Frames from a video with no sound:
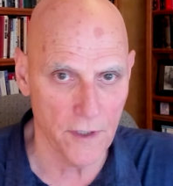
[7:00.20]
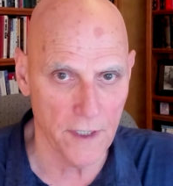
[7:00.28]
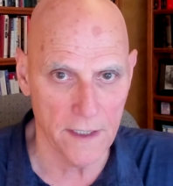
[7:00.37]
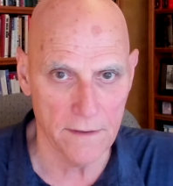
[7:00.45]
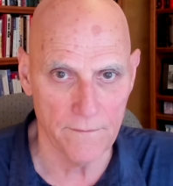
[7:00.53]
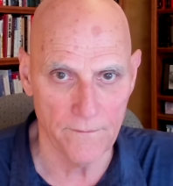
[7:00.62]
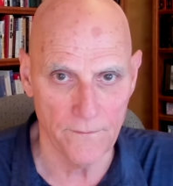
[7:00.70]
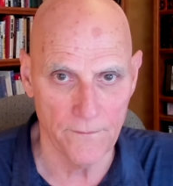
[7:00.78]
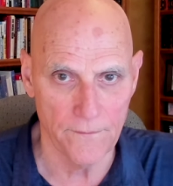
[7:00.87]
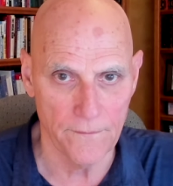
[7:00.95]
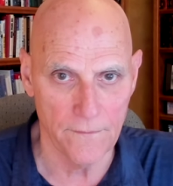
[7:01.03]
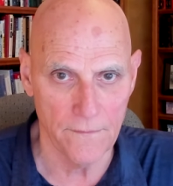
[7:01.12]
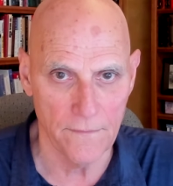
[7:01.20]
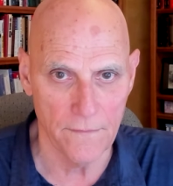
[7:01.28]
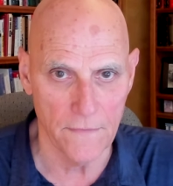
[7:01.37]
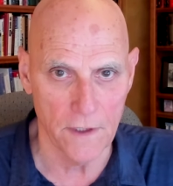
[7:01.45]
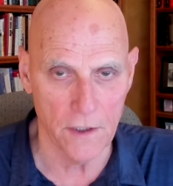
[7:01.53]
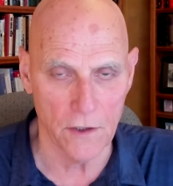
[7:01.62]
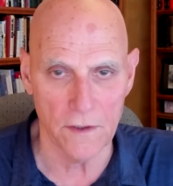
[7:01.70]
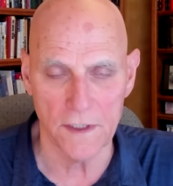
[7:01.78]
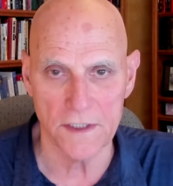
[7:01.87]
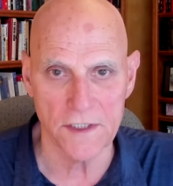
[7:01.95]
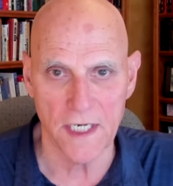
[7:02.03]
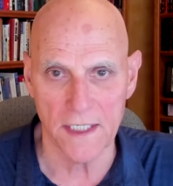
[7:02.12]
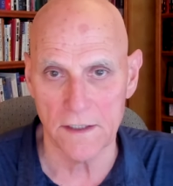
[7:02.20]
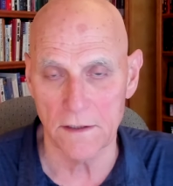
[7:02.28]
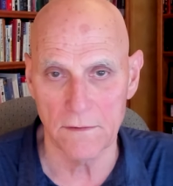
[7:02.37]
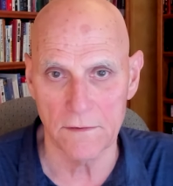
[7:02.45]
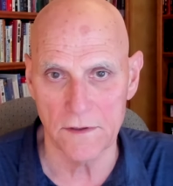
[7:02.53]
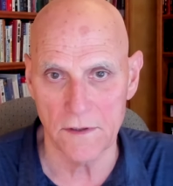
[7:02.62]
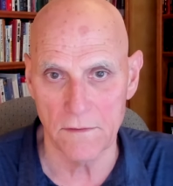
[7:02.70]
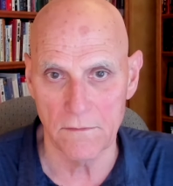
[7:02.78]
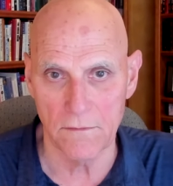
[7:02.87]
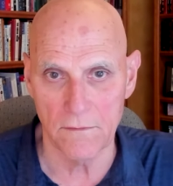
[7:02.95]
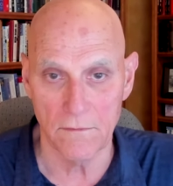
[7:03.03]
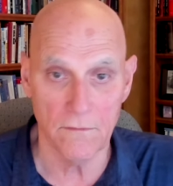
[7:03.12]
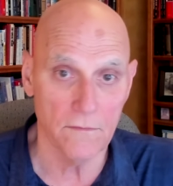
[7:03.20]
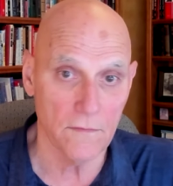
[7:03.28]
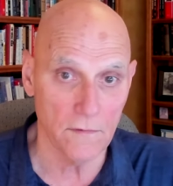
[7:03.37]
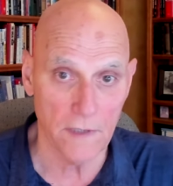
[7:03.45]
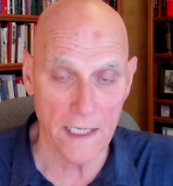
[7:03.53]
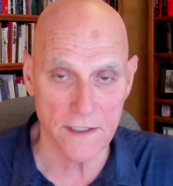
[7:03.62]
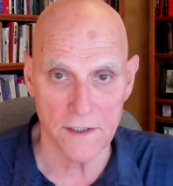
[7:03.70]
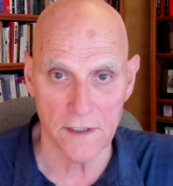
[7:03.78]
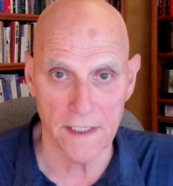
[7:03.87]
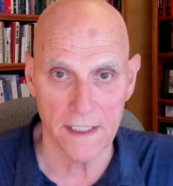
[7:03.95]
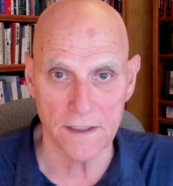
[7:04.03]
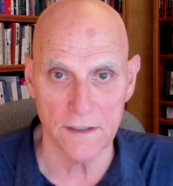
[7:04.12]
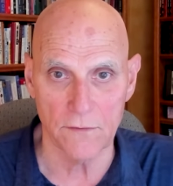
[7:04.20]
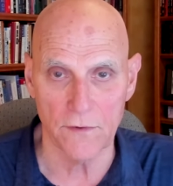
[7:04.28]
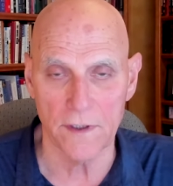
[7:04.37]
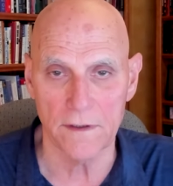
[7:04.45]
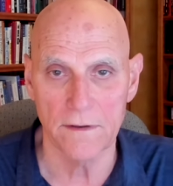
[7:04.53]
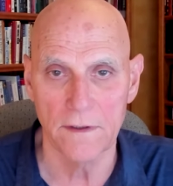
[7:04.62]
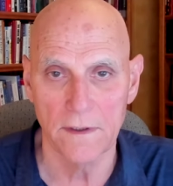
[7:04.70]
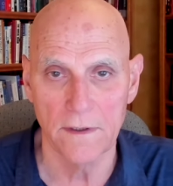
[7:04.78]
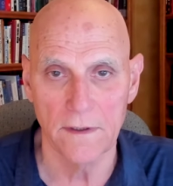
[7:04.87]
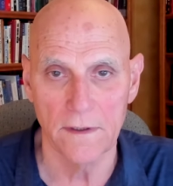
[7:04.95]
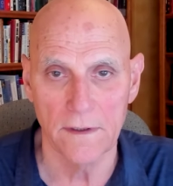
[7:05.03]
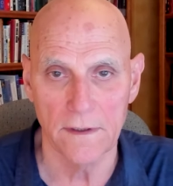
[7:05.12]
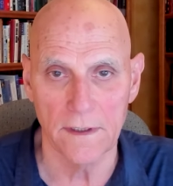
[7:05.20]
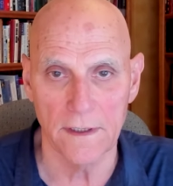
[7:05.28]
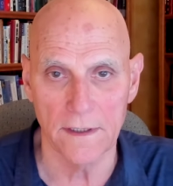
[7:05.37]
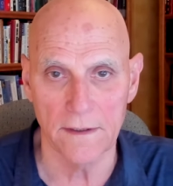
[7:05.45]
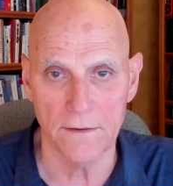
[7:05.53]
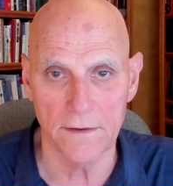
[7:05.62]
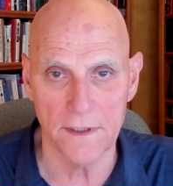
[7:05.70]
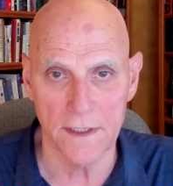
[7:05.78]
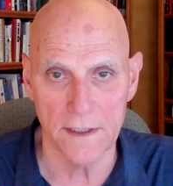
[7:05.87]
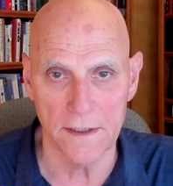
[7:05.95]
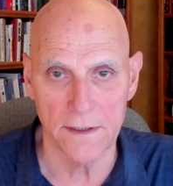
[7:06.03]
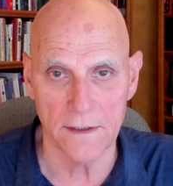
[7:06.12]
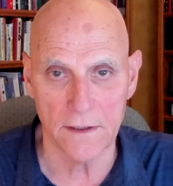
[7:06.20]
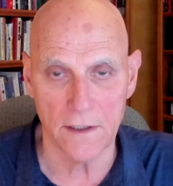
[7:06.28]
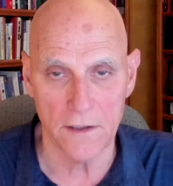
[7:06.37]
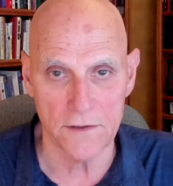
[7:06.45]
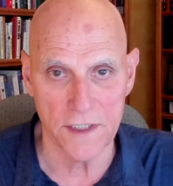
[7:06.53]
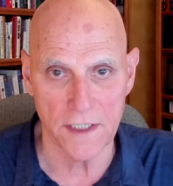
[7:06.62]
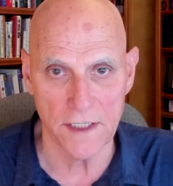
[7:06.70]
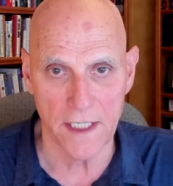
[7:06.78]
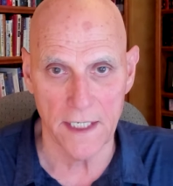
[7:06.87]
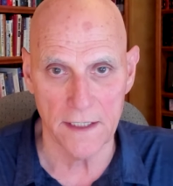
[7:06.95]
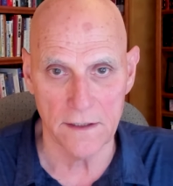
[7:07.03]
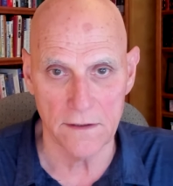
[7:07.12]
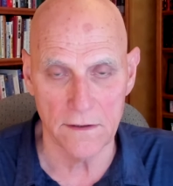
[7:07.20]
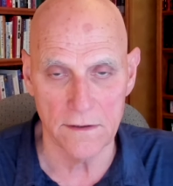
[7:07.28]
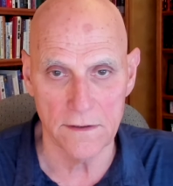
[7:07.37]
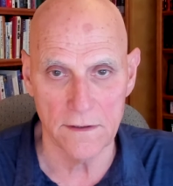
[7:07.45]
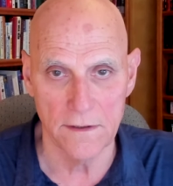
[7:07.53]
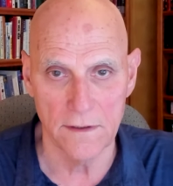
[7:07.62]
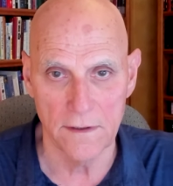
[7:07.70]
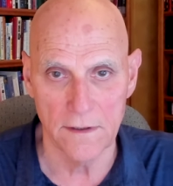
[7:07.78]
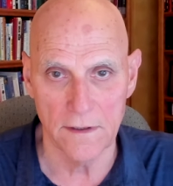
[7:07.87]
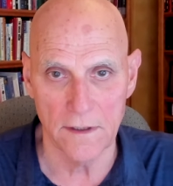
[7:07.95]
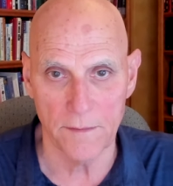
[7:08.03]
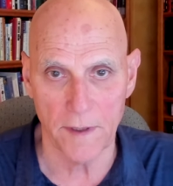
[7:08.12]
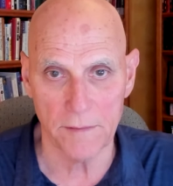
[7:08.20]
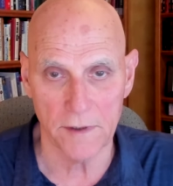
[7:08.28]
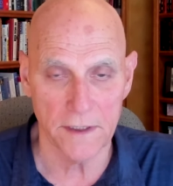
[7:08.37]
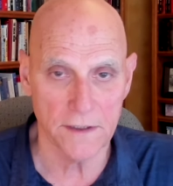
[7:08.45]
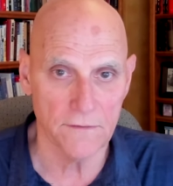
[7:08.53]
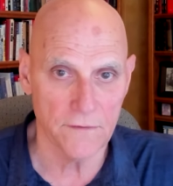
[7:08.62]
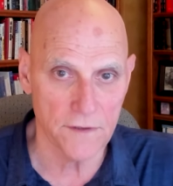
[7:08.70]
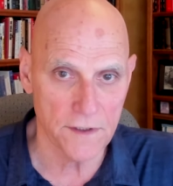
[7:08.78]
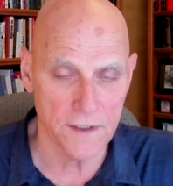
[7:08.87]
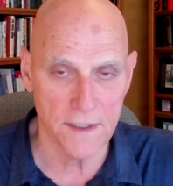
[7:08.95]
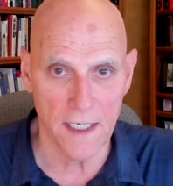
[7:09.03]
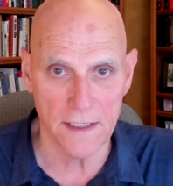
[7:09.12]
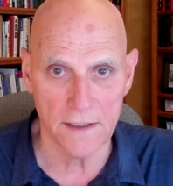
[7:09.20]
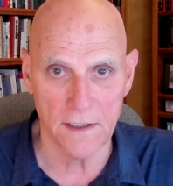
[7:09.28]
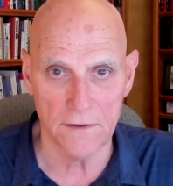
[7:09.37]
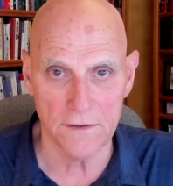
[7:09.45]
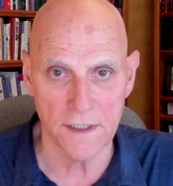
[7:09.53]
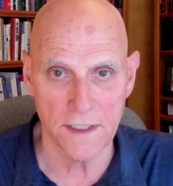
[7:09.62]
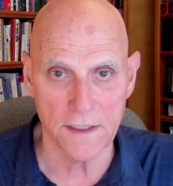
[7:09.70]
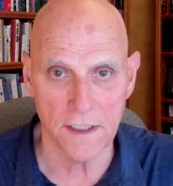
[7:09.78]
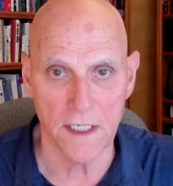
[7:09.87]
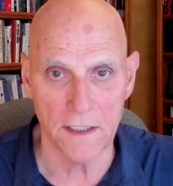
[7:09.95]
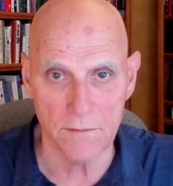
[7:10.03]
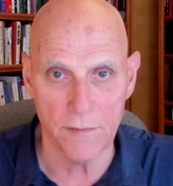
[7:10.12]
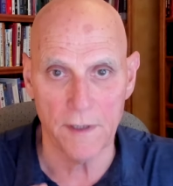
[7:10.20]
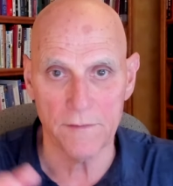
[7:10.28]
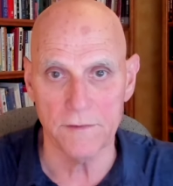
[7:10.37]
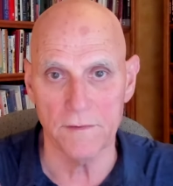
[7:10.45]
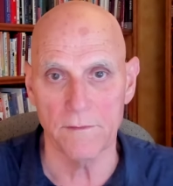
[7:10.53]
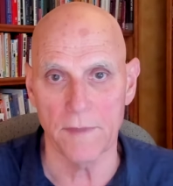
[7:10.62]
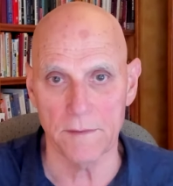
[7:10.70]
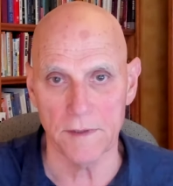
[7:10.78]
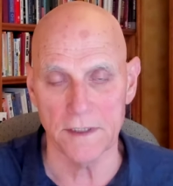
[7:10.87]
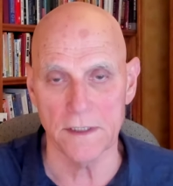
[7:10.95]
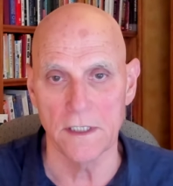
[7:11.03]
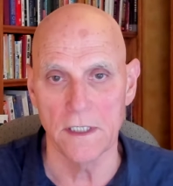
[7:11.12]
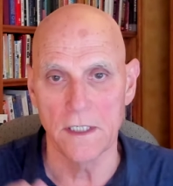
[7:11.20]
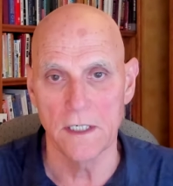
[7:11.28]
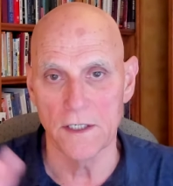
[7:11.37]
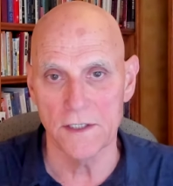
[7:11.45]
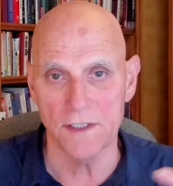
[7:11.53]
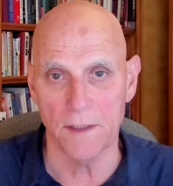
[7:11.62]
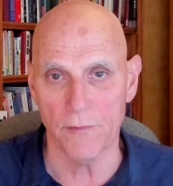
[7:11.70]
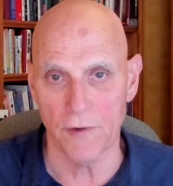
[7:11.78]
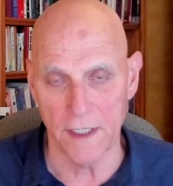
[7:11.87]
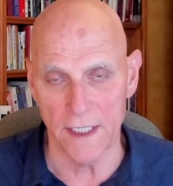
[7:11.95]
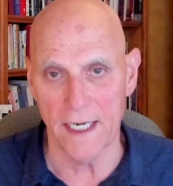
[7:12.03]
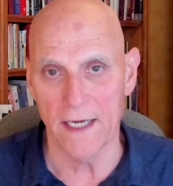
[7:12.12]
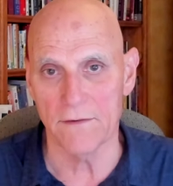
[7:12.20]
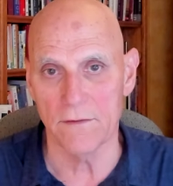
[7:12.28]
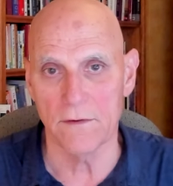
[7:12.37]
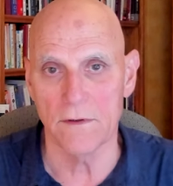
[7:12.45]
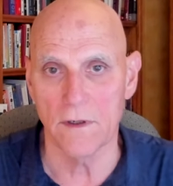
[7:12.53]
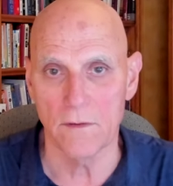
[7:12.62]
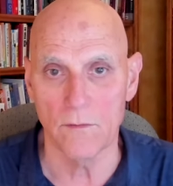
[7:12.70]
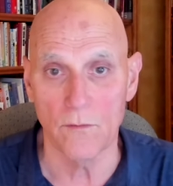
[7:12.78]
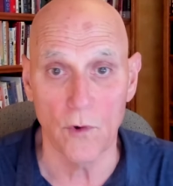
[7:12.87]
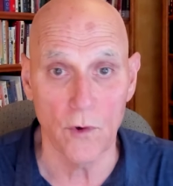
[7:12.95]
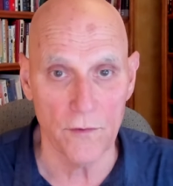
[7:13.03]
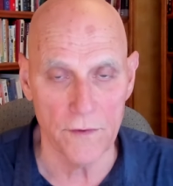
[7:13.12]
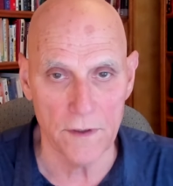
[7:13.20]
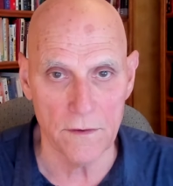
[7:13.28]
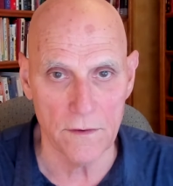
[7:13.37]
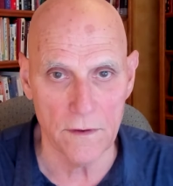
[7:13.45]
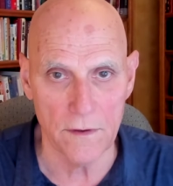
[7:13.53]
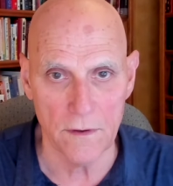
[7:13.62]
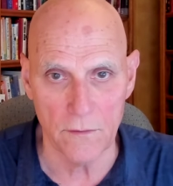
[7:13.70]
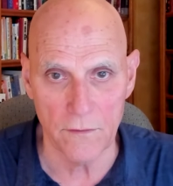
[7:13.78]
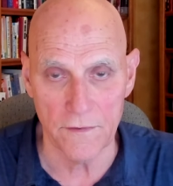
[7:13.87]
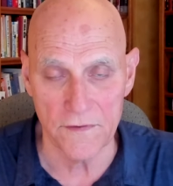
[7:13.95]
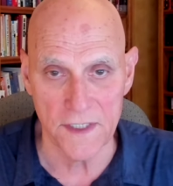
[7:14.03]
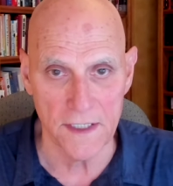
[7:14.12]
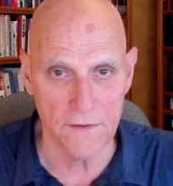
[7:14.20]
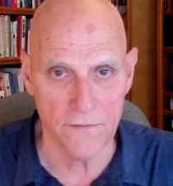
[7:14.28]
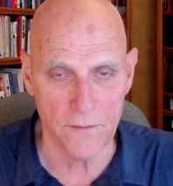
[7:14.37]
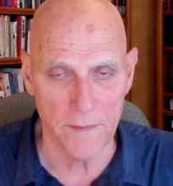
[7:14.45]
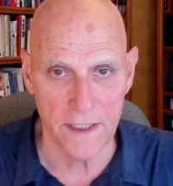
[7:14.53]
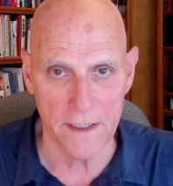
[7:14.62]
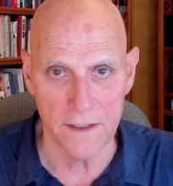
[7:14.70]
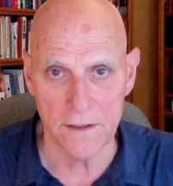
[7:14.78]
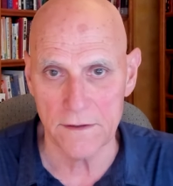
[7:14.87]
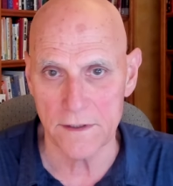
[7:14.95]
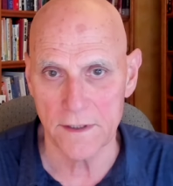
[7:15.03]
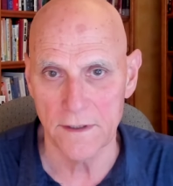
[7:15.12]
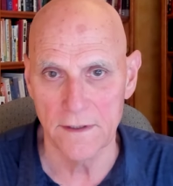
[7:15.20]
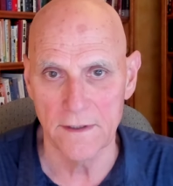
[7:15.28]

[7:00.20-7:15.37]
way, you know, let's take the last election where the college-educated population versus non-college educated population separated out more than we've seen for many years.